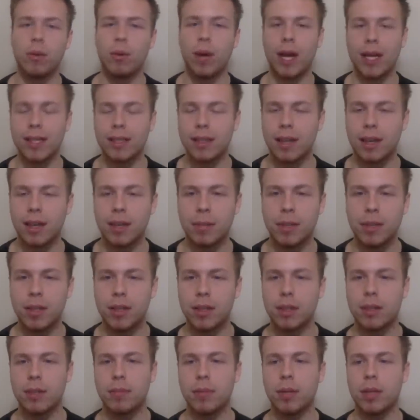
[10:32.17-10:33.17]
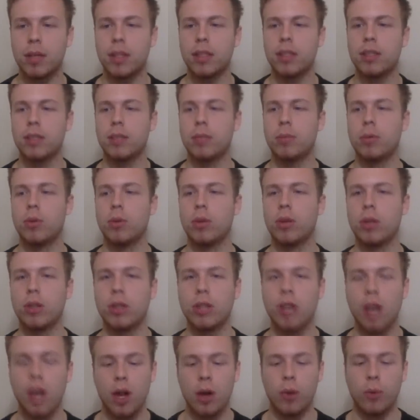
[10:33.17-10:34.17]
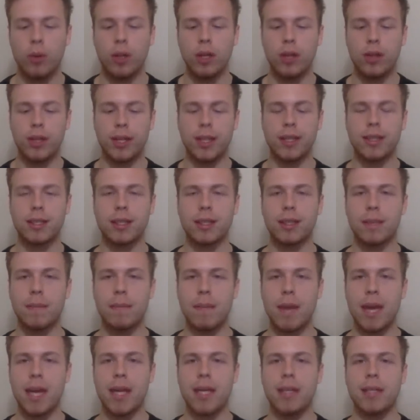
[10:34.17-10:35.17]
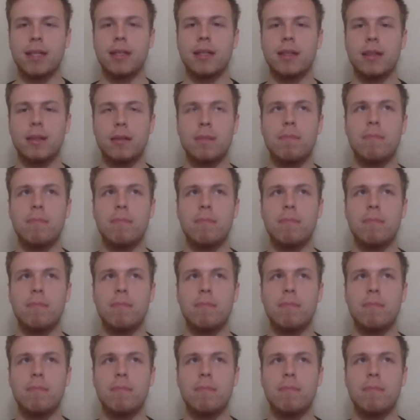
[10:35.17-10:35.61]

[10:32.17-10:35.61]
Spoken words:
why he's not appealing to Bernie supporters. What do you think is the main